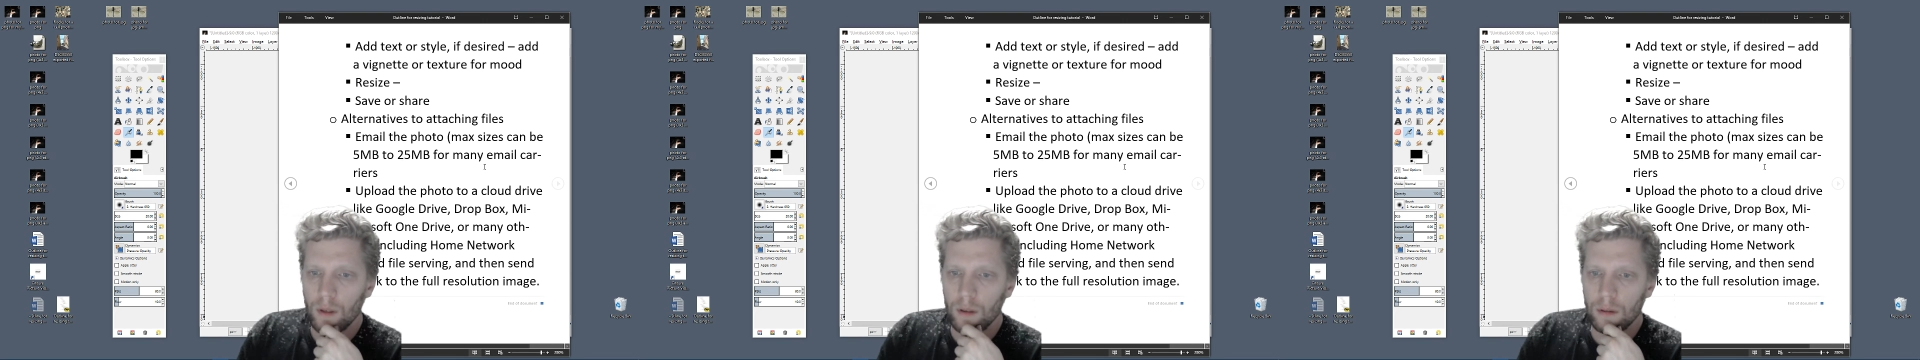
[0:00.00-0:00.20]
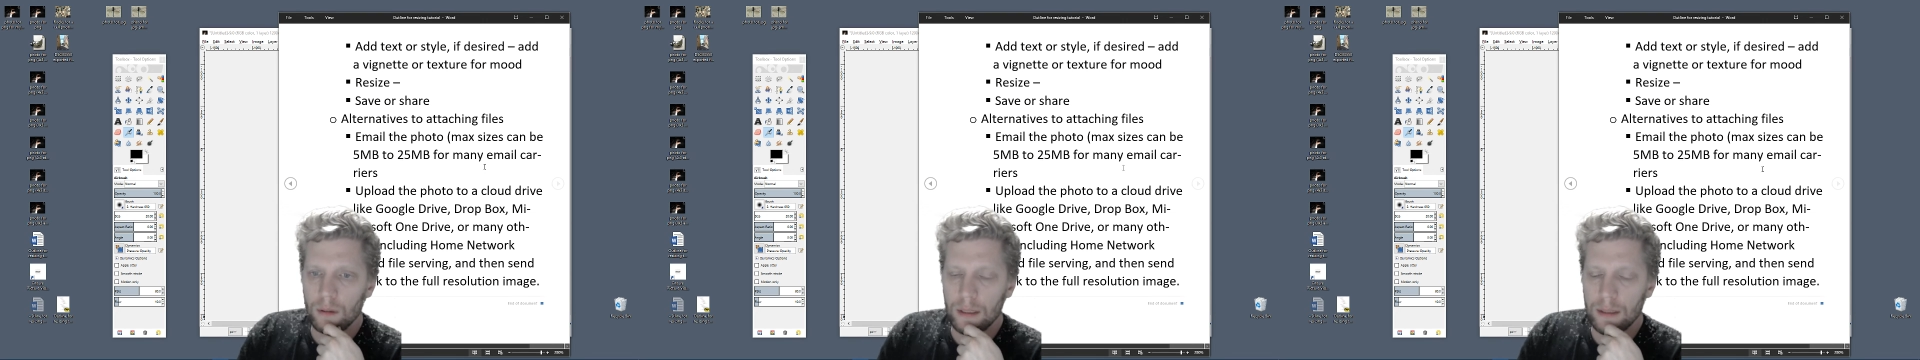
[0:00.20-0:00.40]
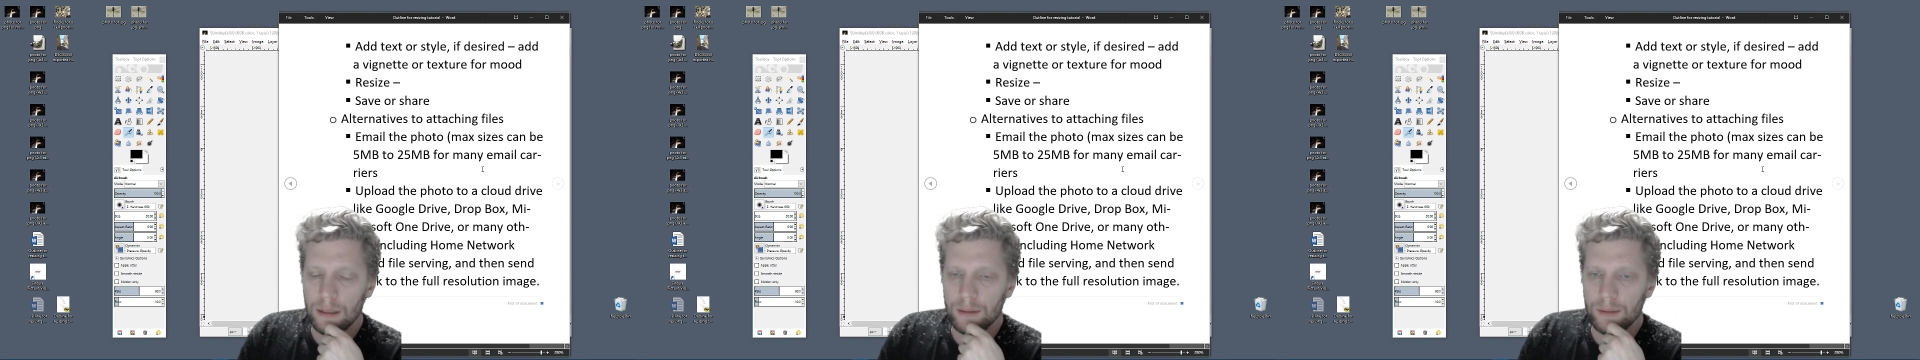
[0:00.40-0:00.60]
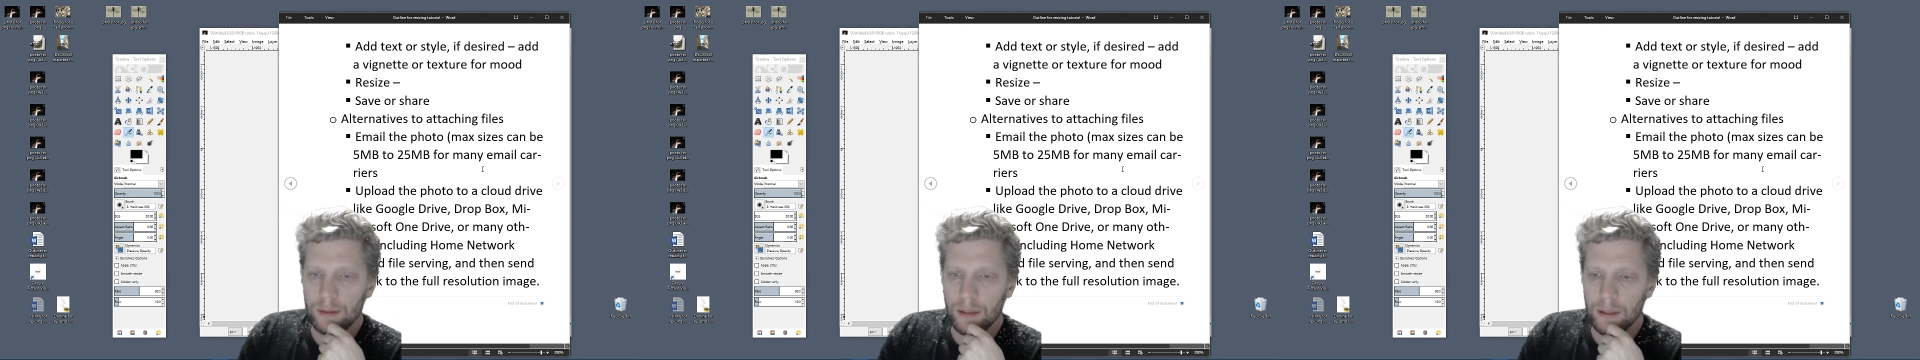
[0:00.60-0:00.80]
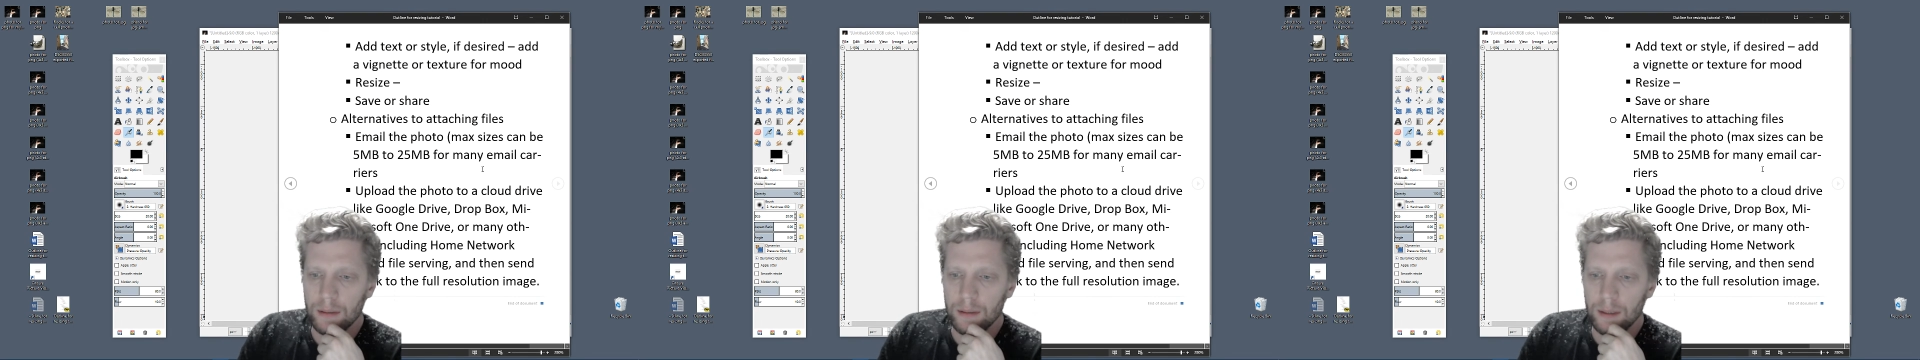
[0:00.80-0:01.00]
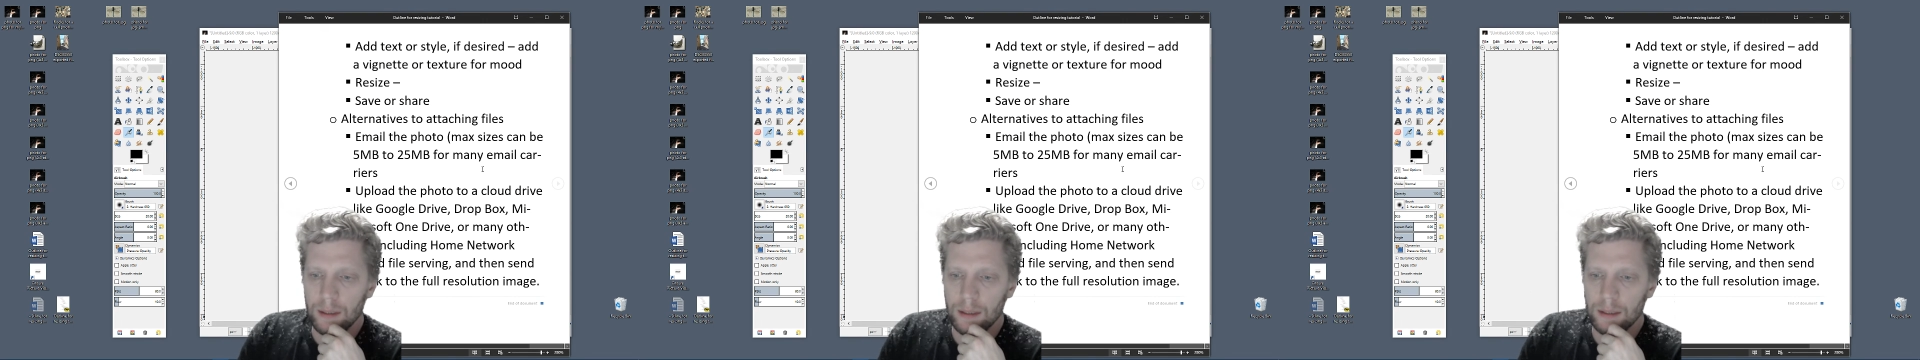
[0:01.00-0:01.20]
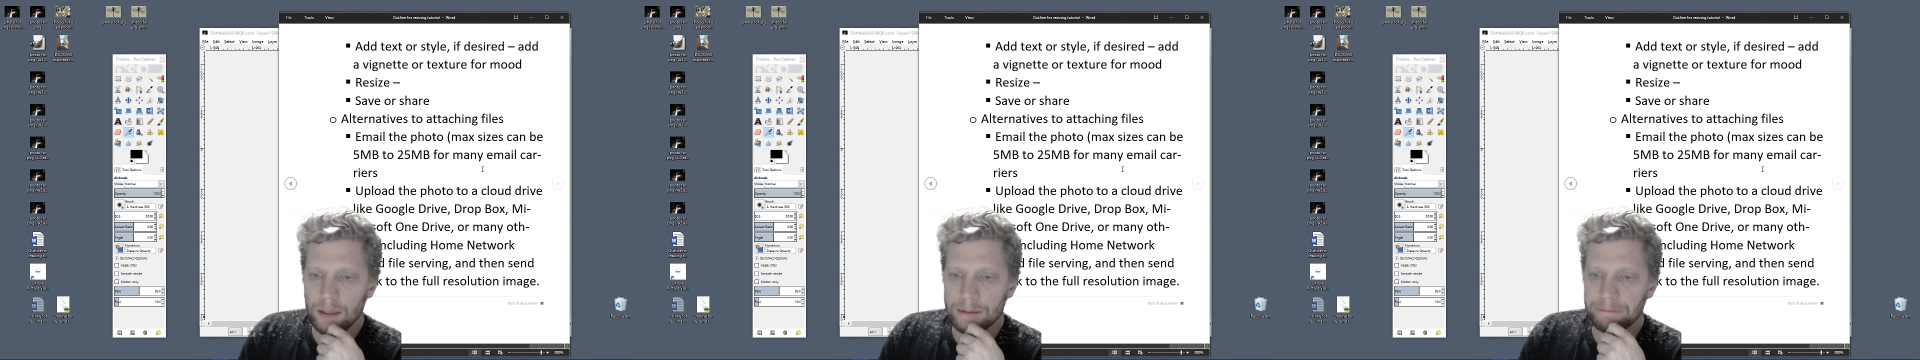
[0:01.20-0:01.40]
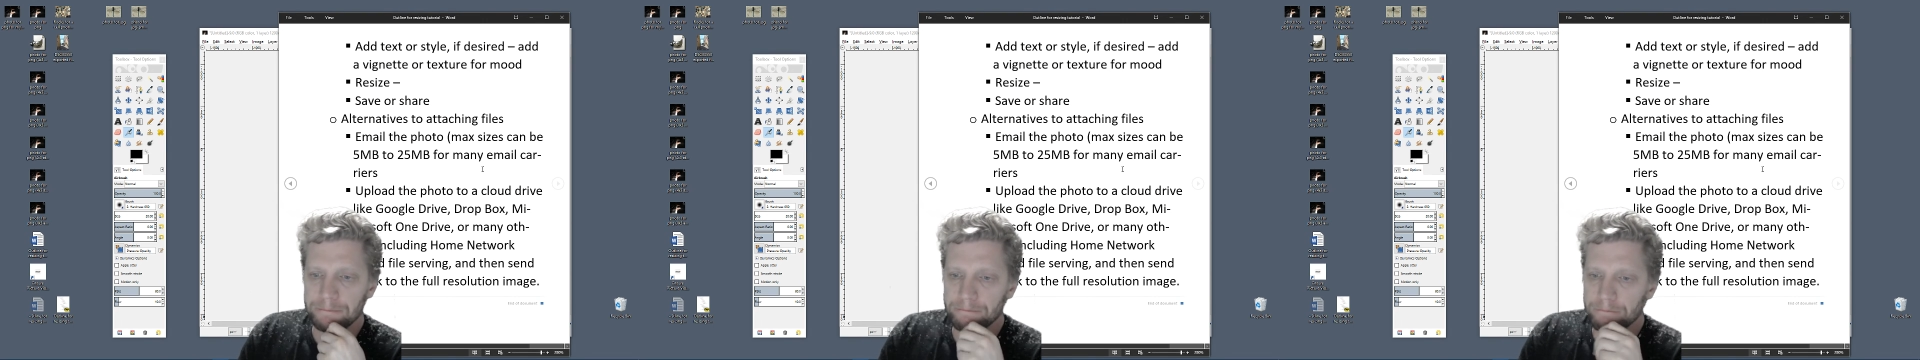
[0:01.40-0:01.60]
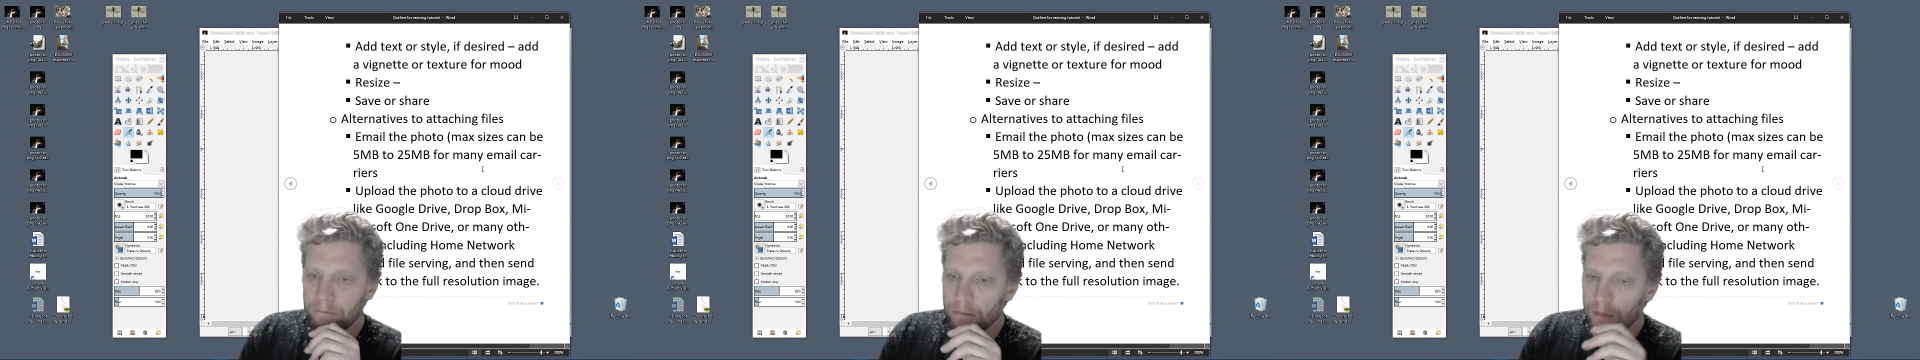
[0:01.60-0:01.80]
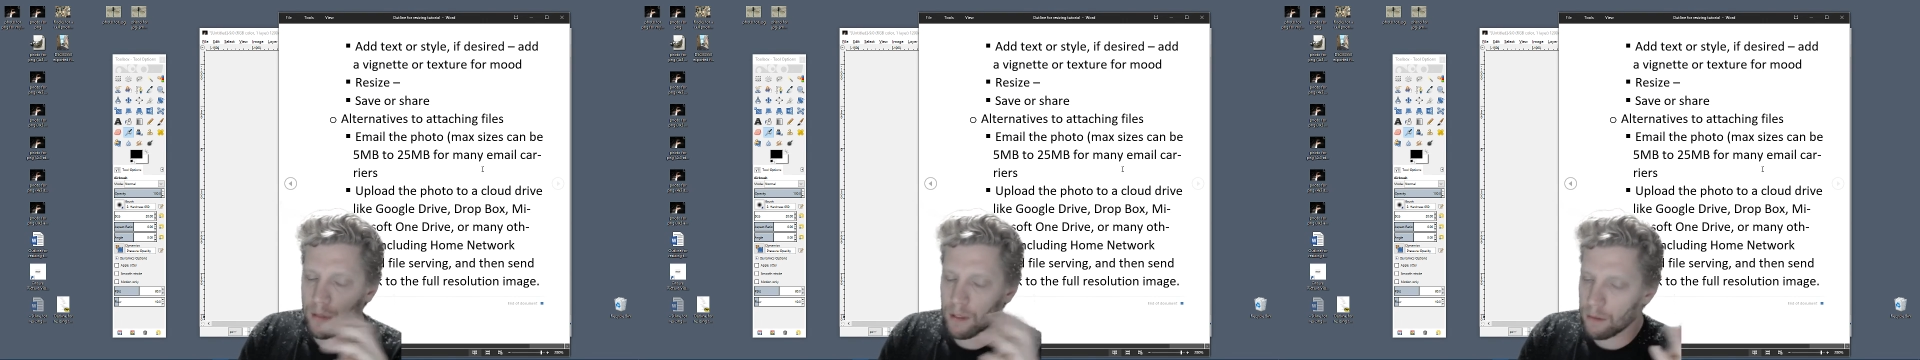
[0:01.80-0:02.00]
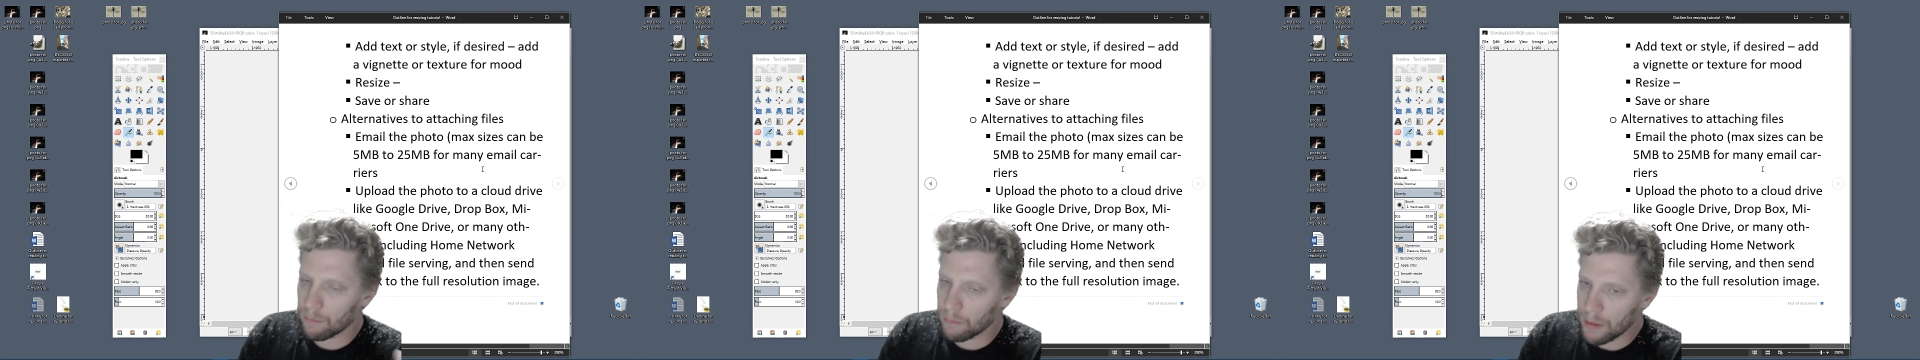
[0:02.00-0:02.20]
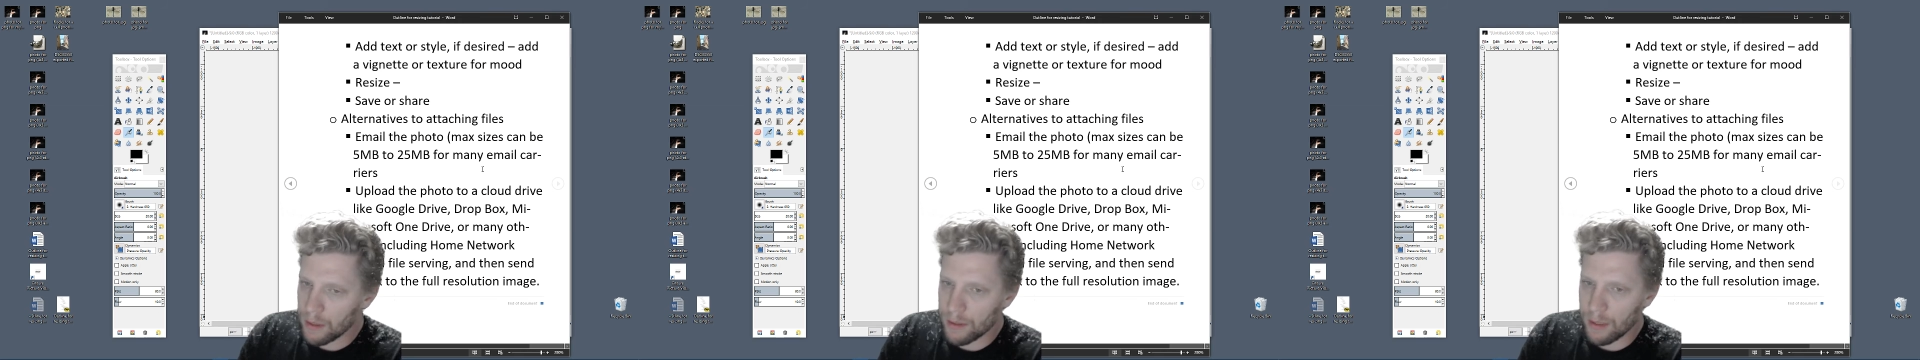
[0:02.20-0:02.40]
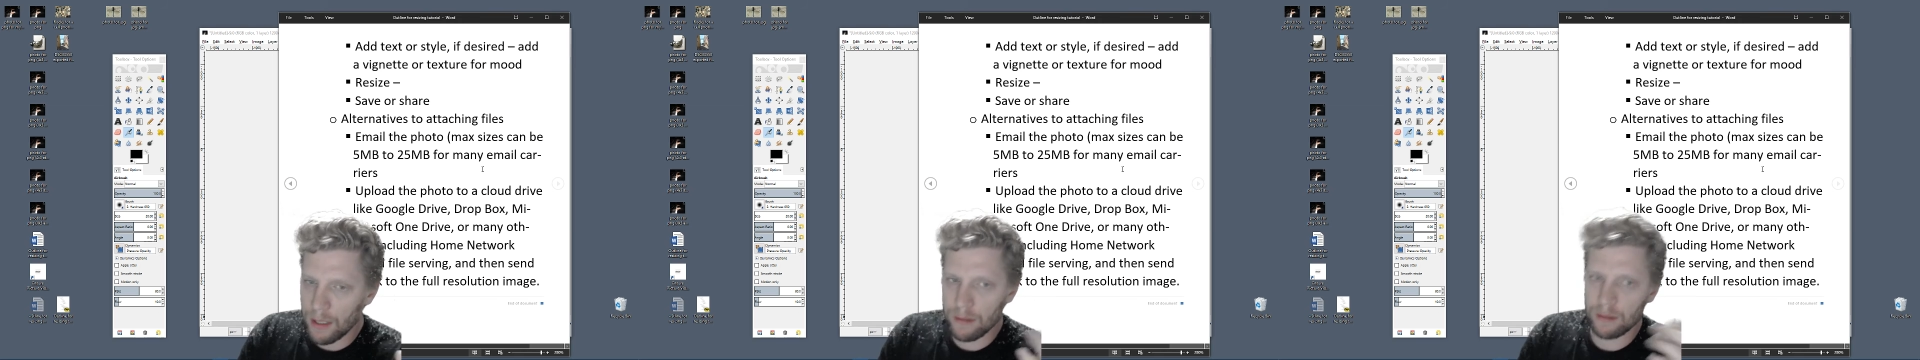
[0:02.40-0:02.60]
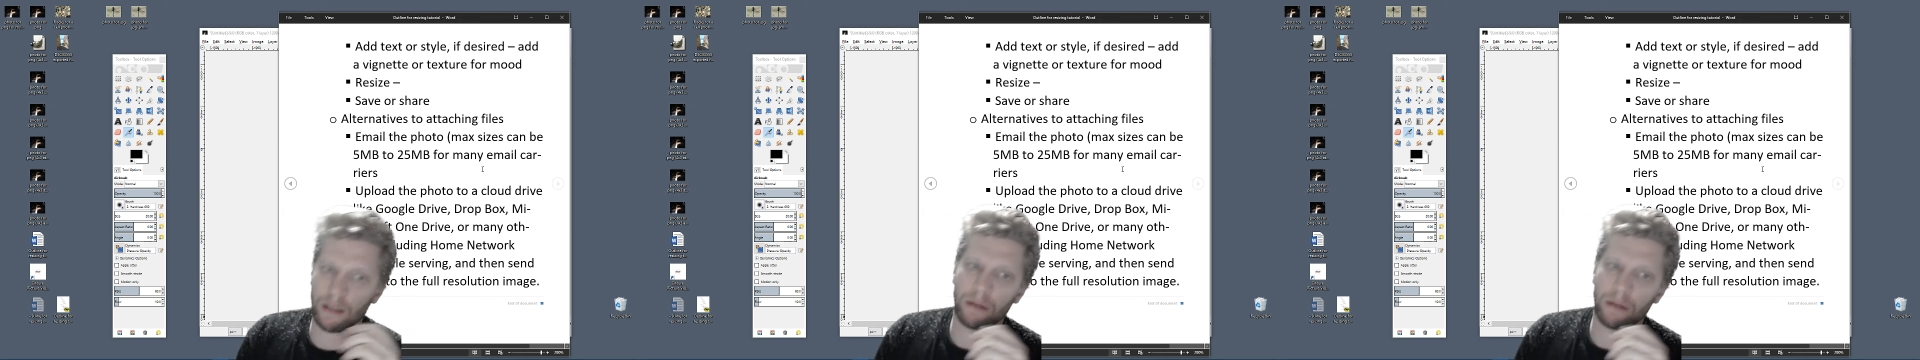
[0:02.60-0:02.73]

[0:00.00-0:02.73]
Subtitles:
like I said, resizing